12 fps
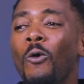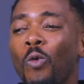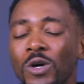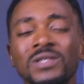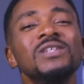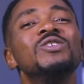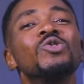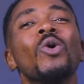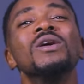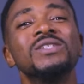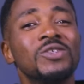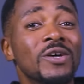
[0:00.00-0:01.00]
Wosi is
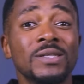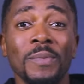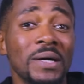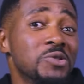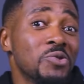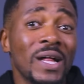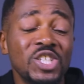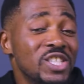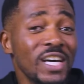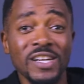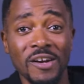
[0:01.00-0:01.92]
so unserious about school, and she said